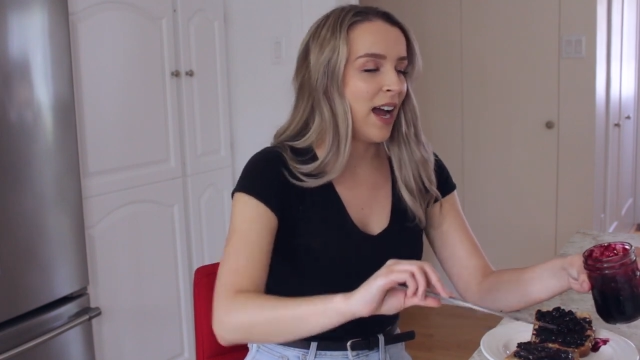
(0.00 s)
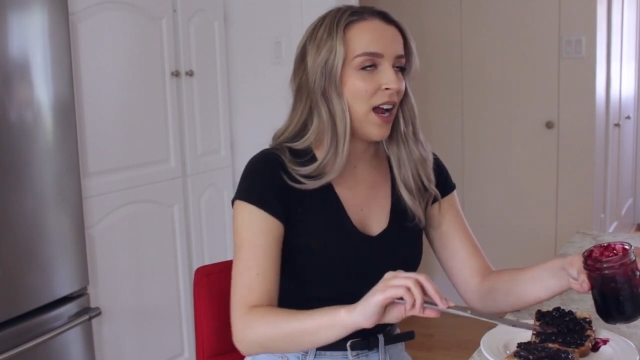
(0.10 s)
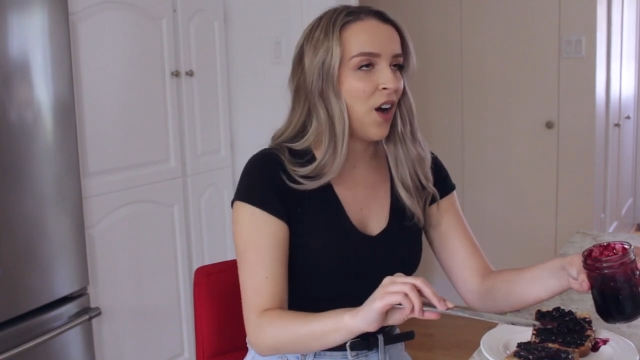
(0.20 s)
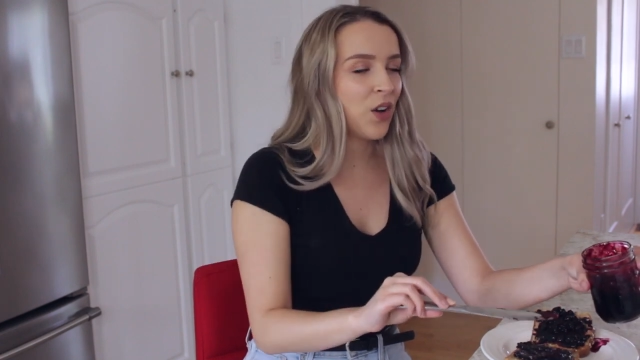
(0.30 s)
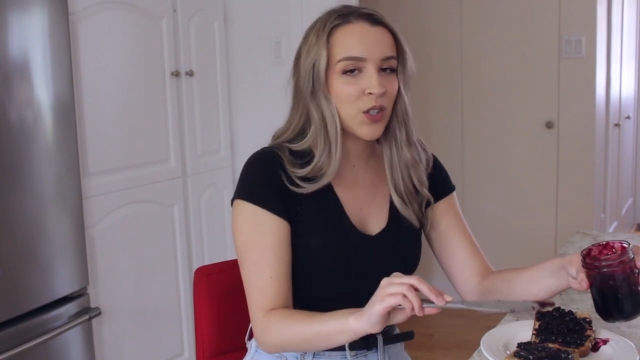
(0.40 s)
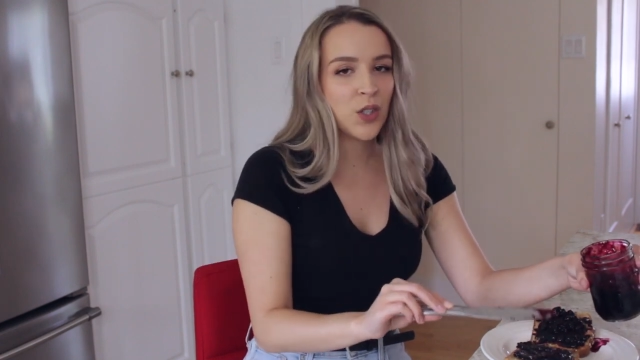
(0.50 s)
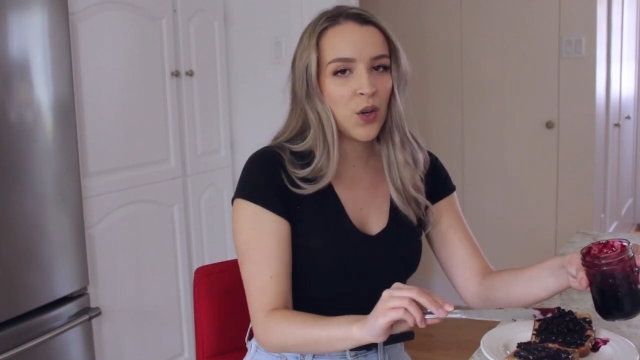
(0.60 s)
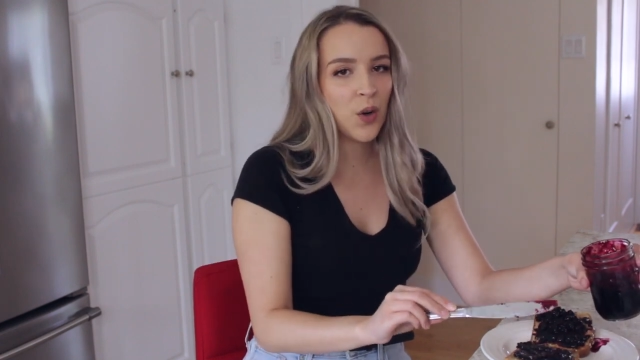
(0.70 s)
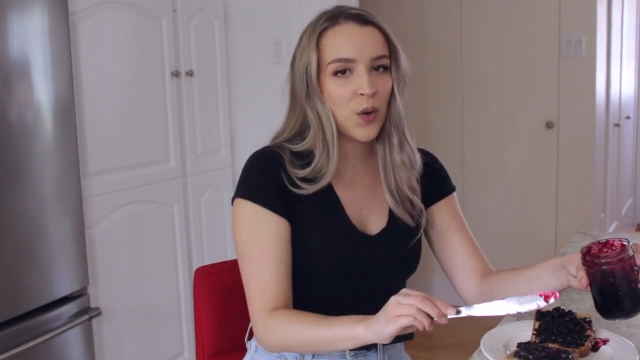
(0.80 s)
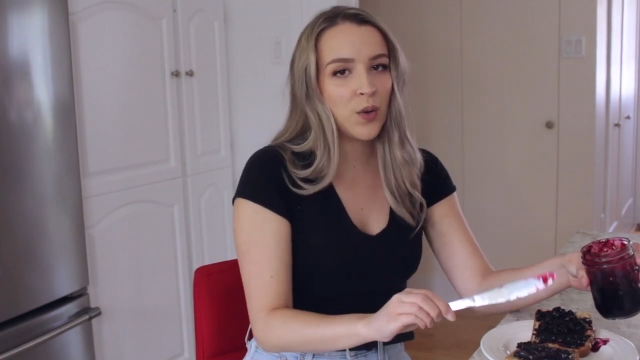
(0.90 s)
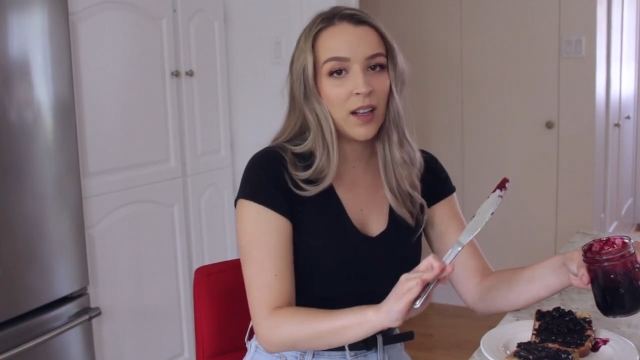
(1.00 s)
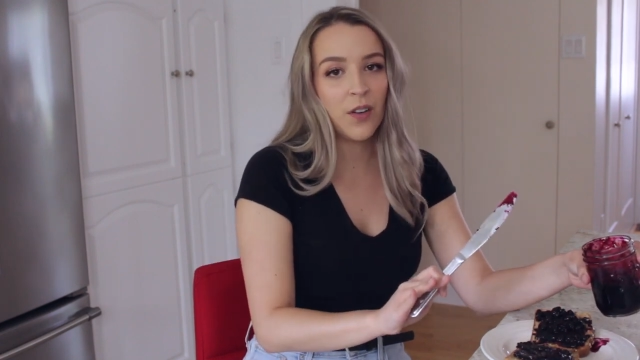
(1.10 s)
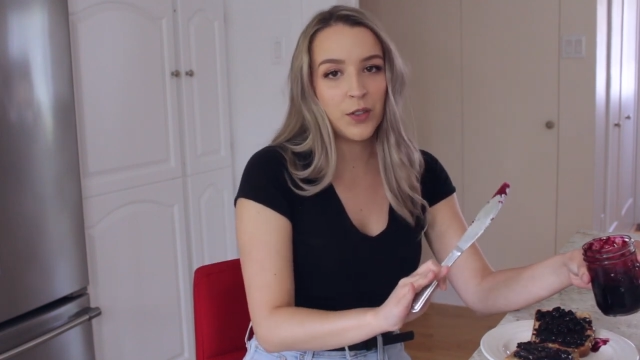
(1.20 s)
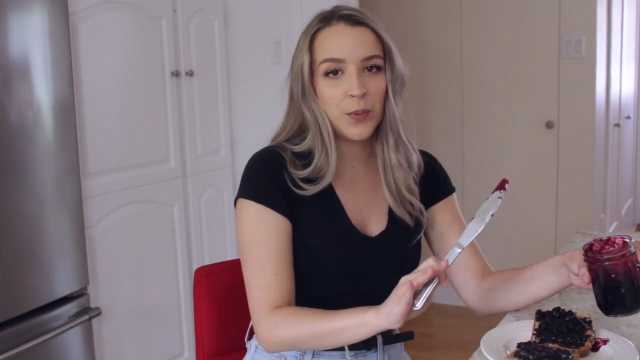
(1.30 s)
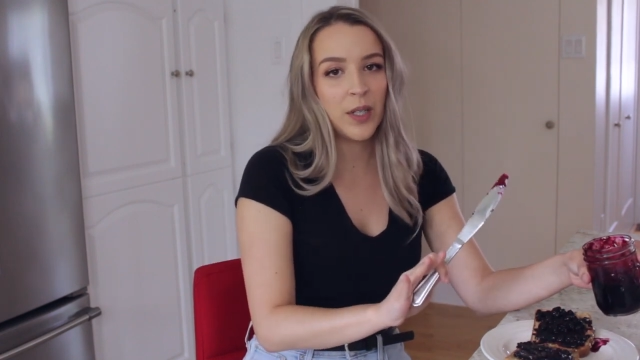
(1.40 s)
I also
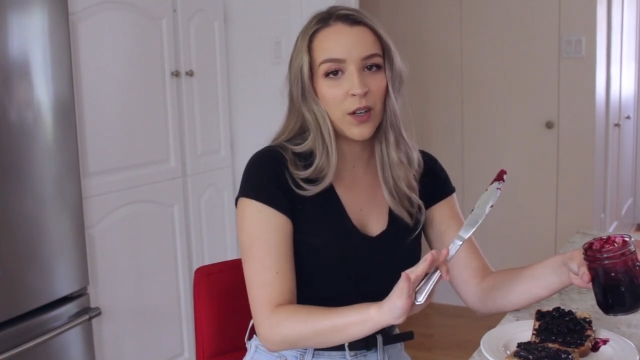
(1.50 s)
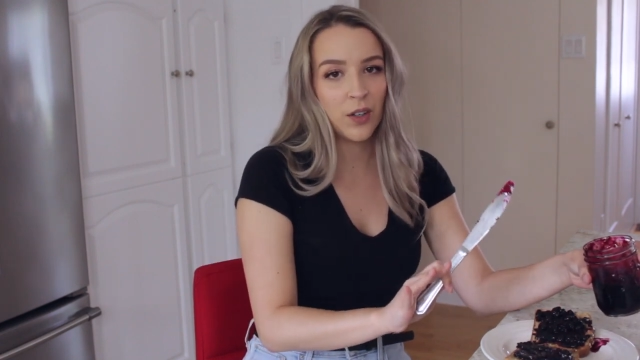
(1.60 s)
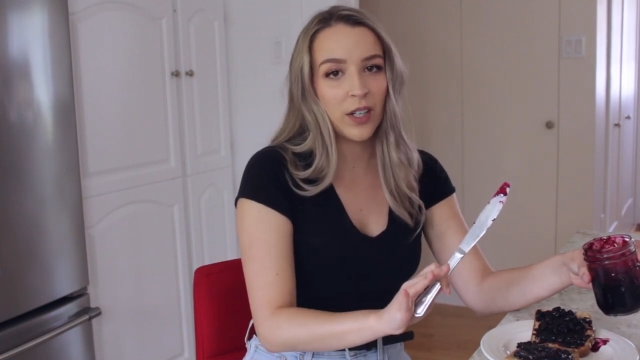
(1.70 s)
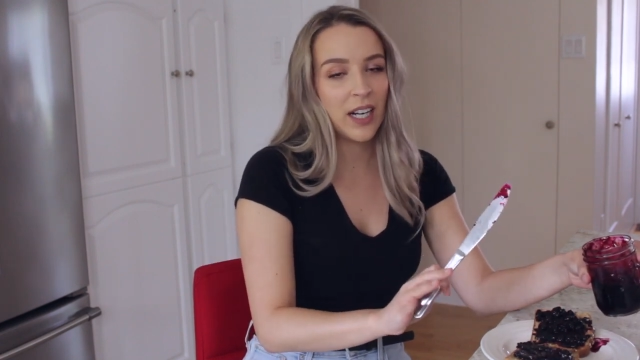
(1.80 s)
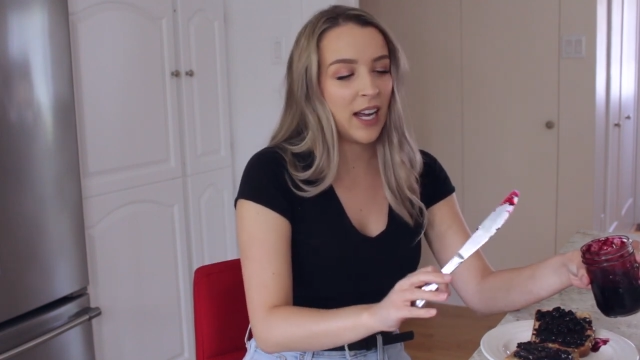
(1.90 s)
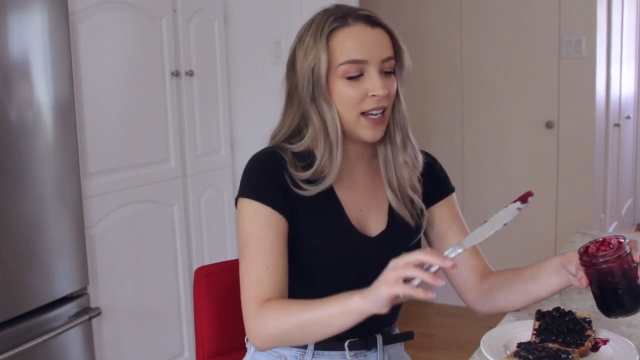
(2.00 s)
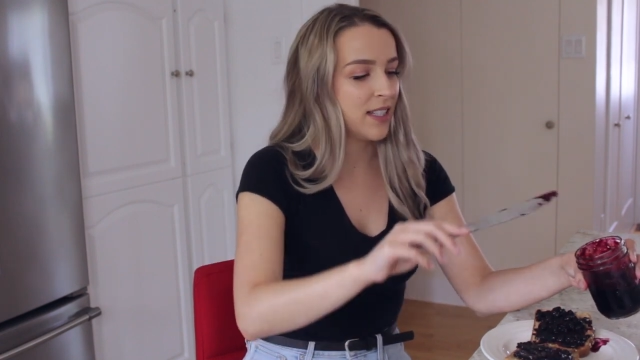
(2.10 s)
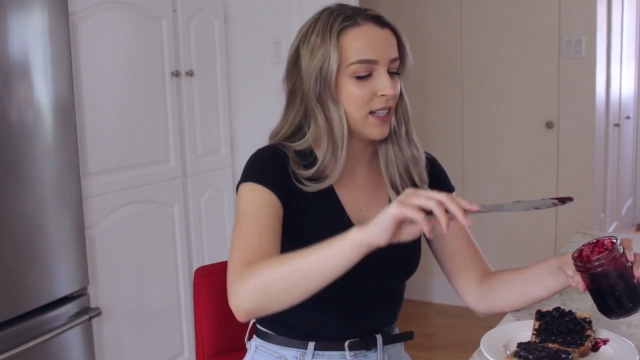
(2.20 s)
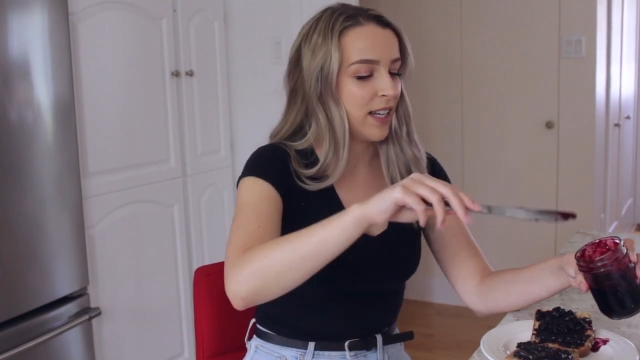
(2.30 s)
love to be organized.